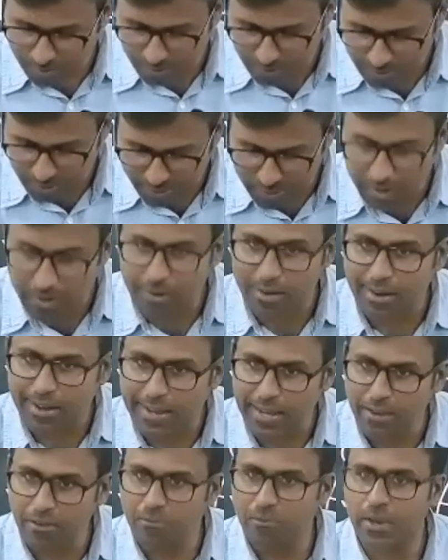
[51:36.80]
it will
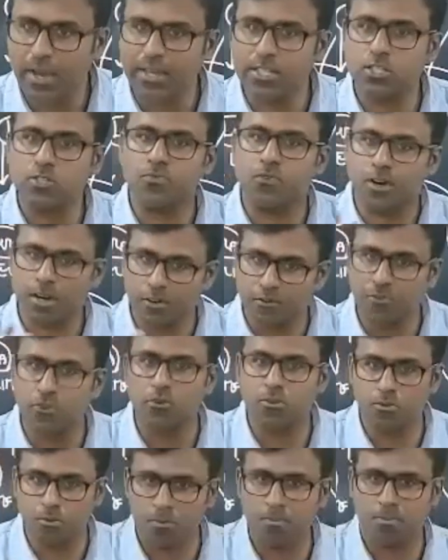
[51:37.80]
lie waste for a
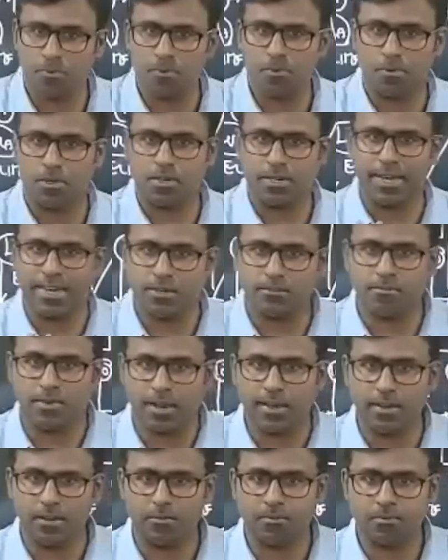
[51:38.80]
few time,
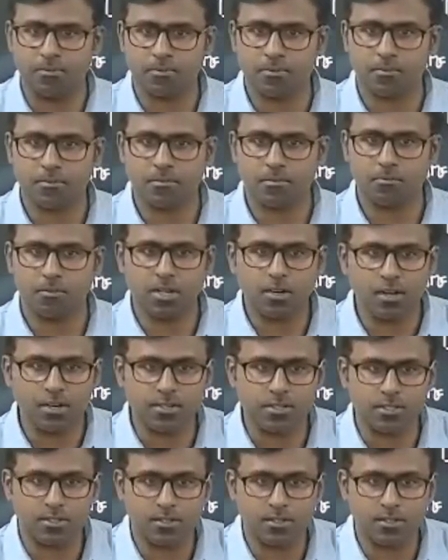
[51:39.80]
la, because